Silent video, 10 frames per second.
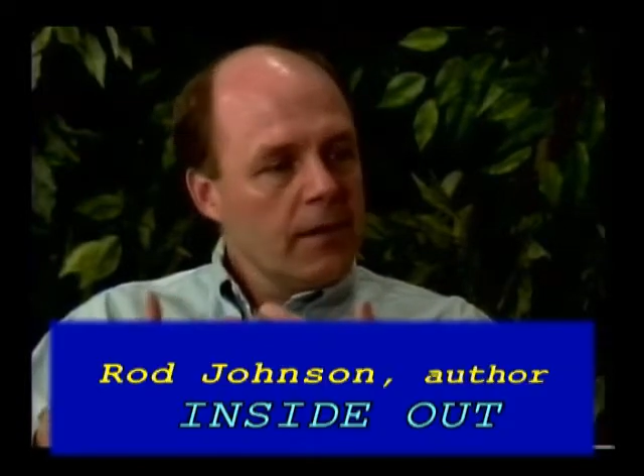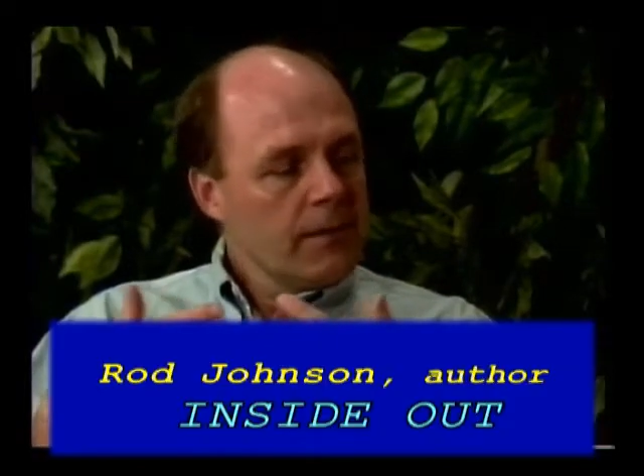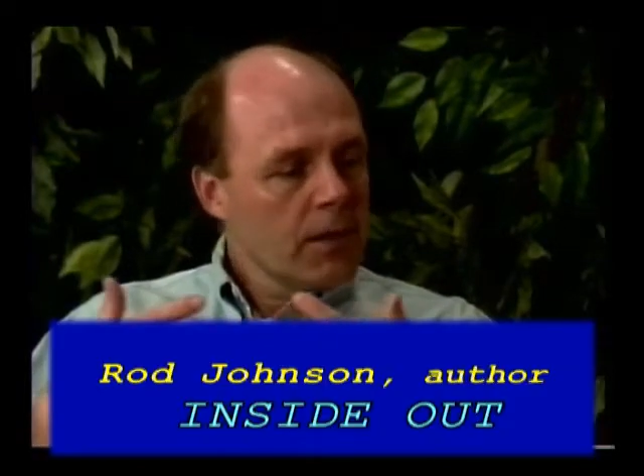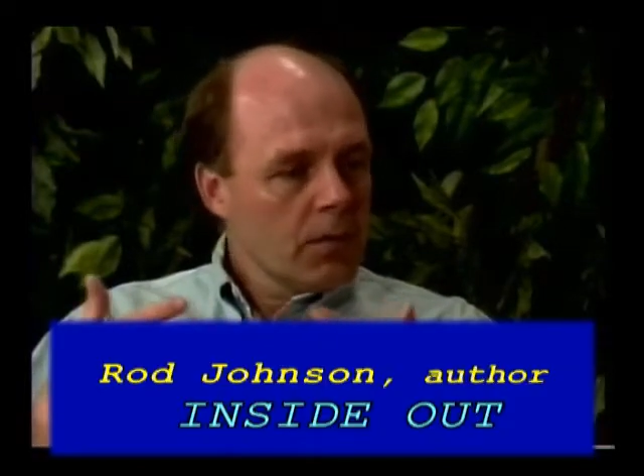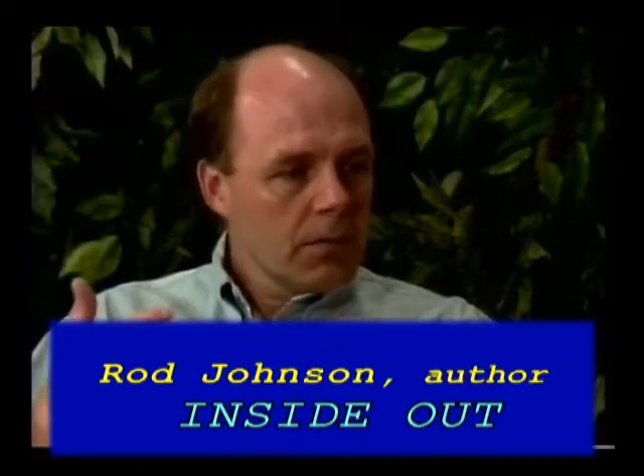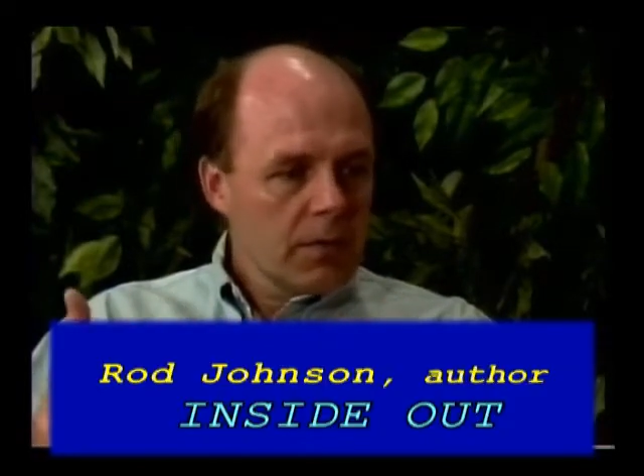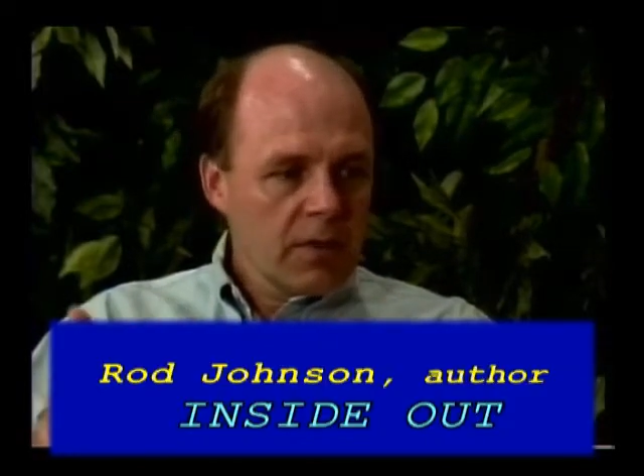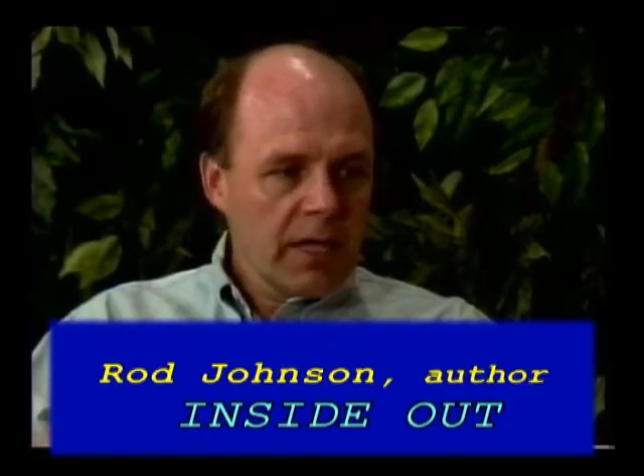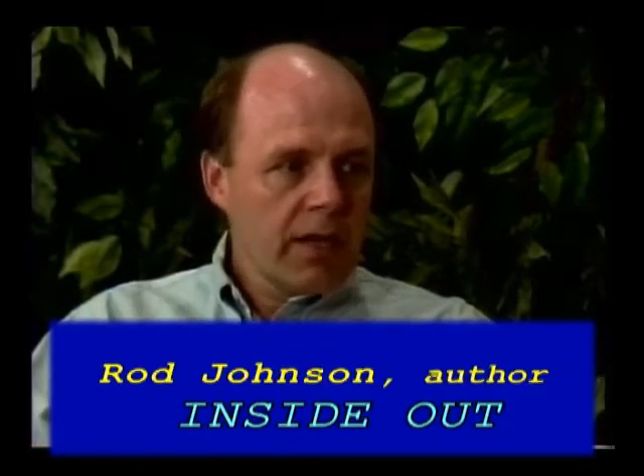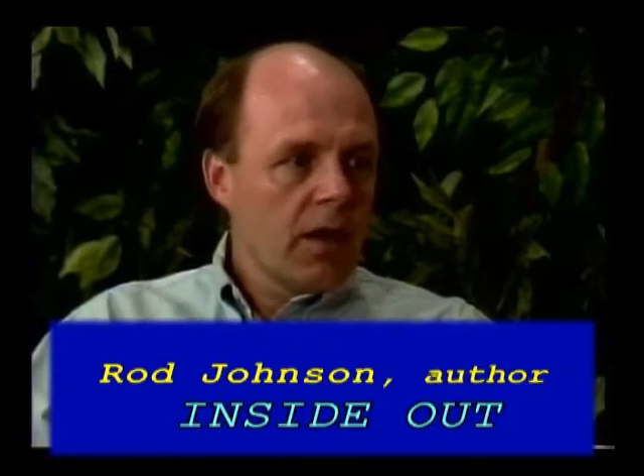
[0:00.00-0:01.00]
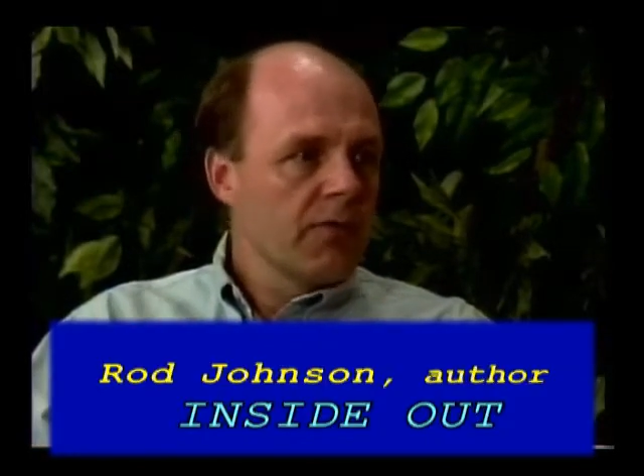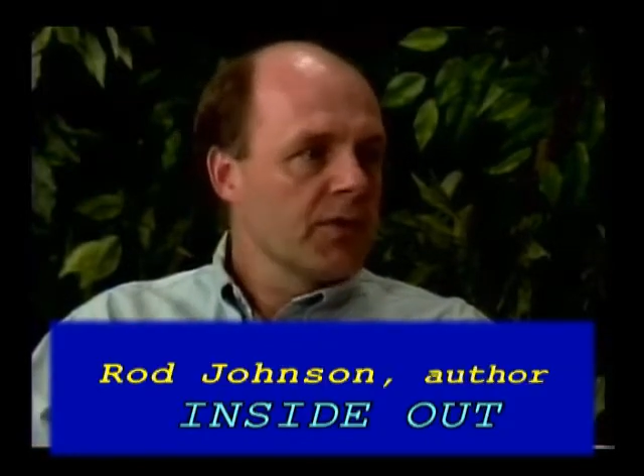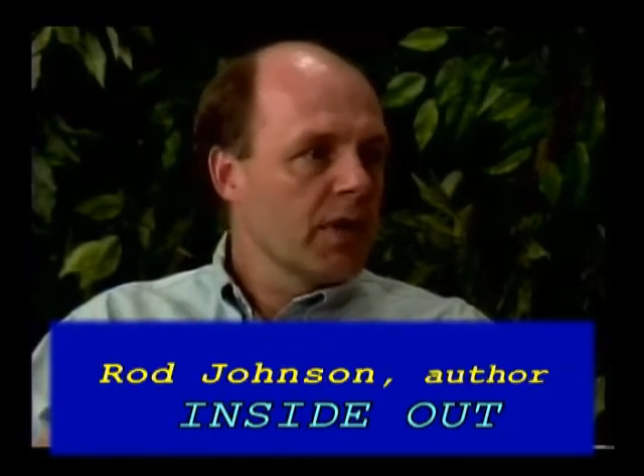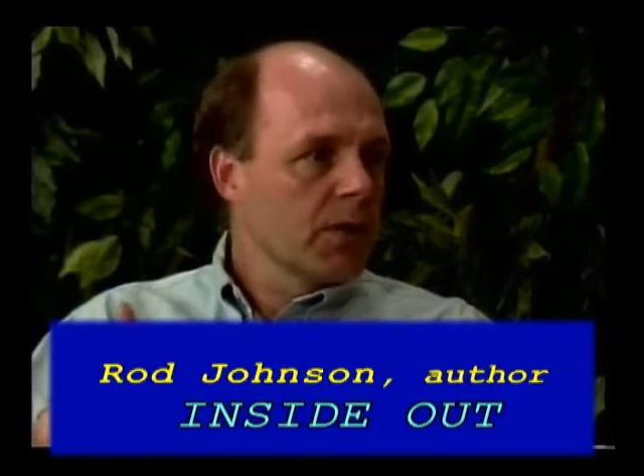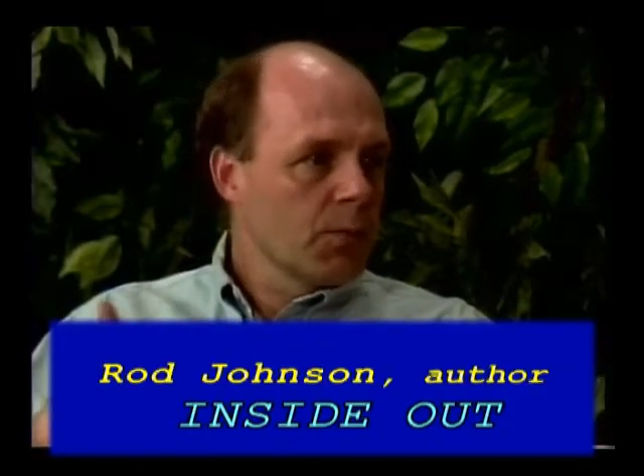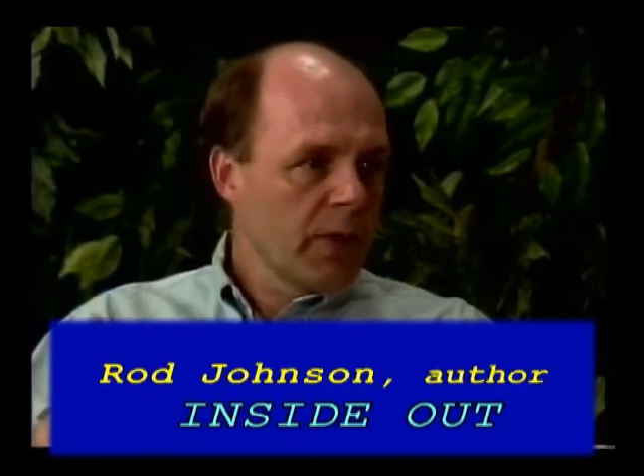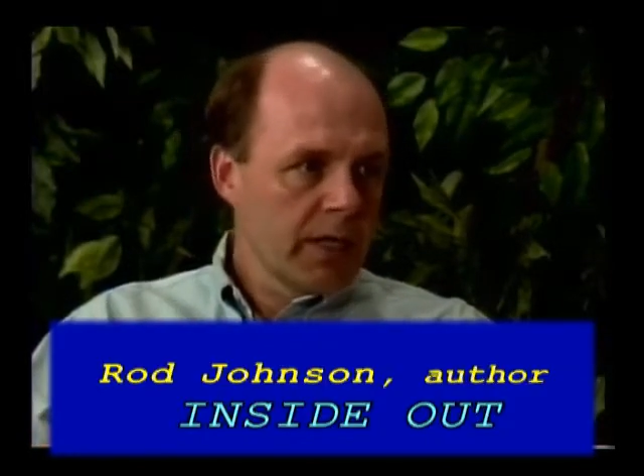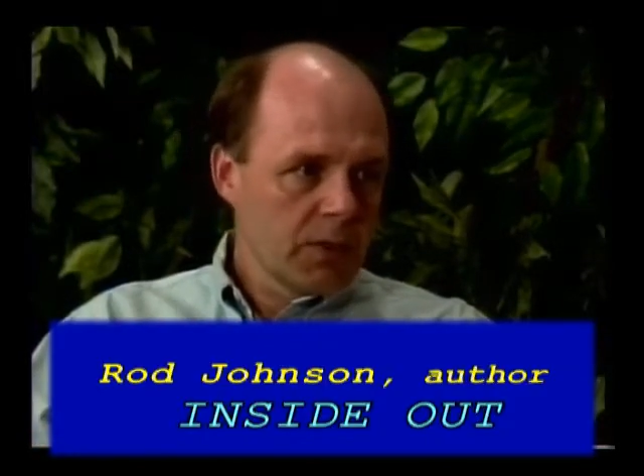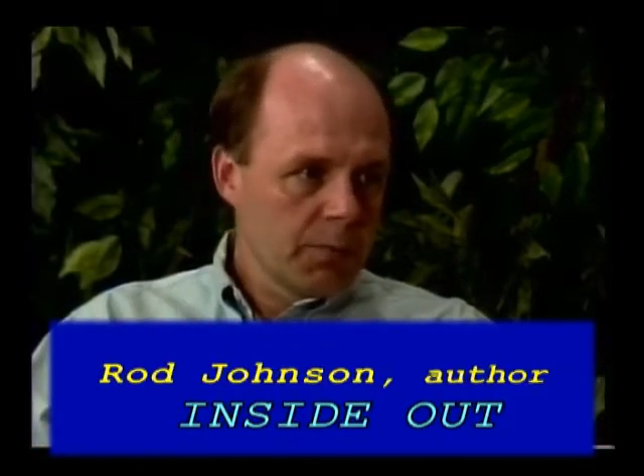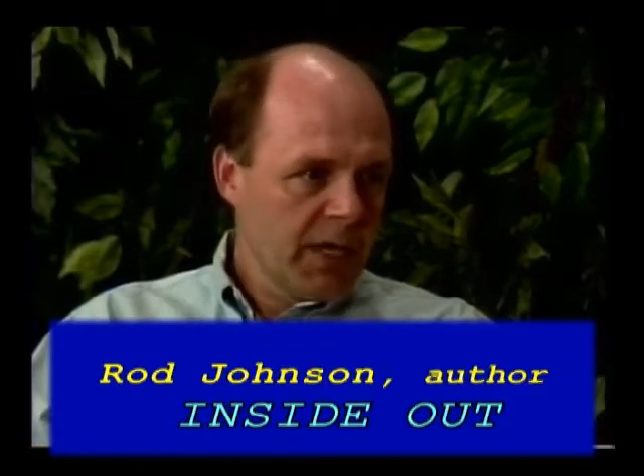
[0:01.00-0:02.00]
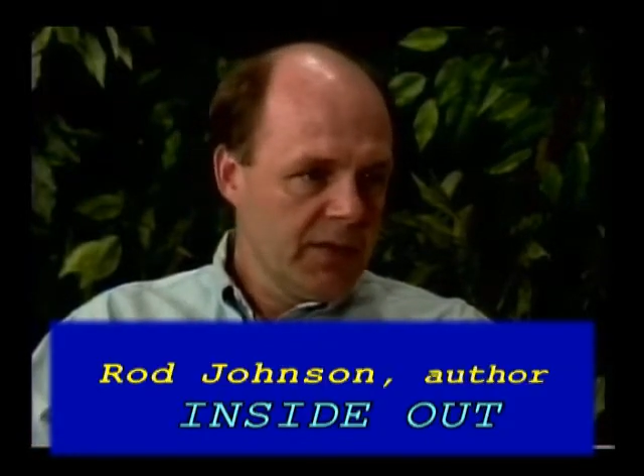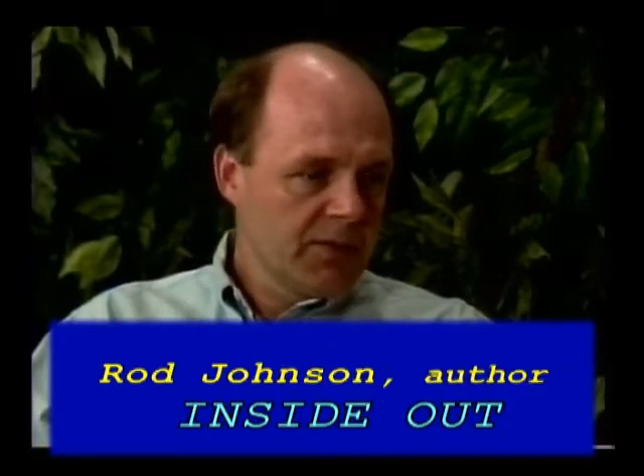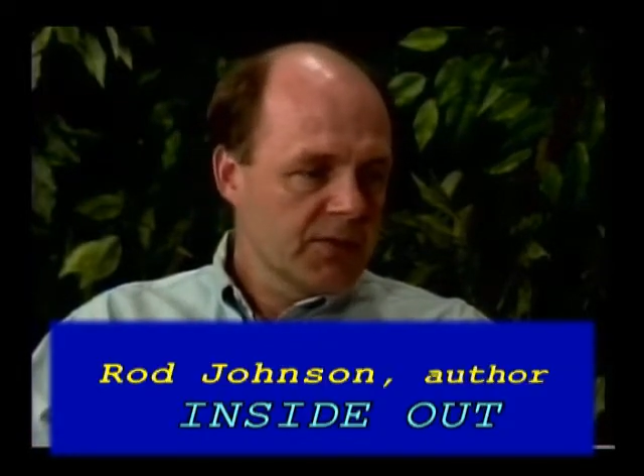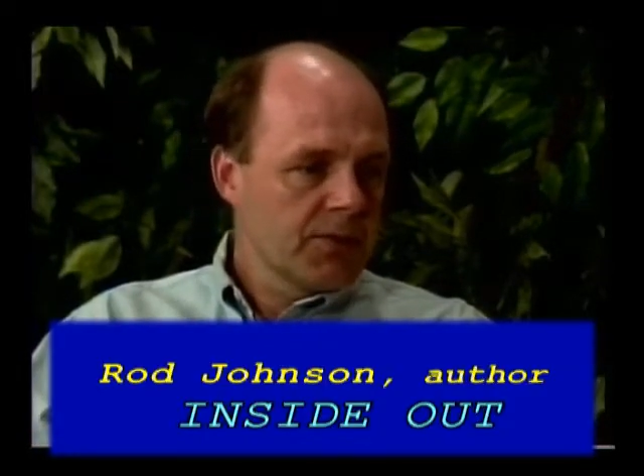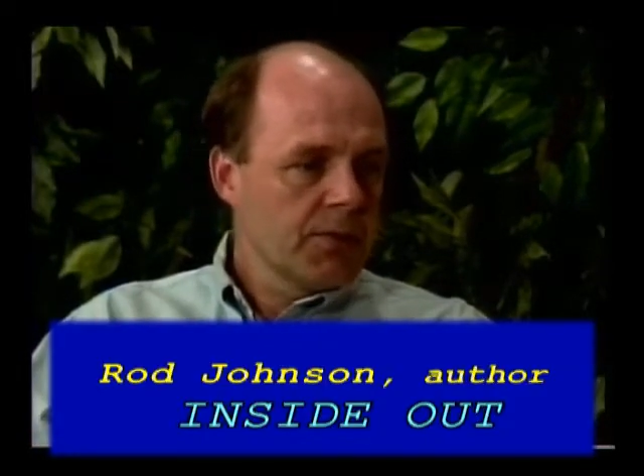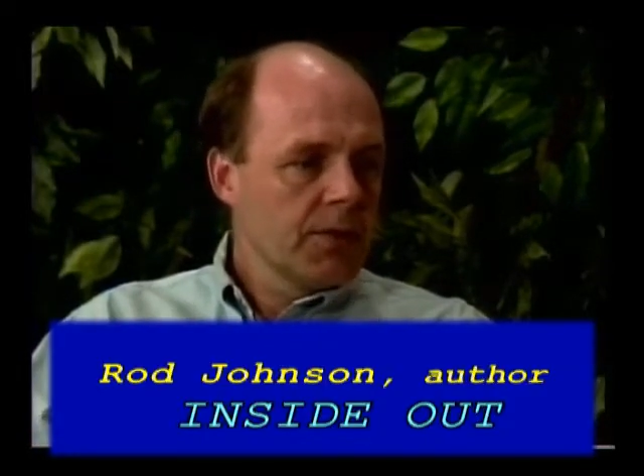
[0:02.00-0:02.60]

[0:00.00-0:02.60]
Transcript: you know, layoffs on a regular basis,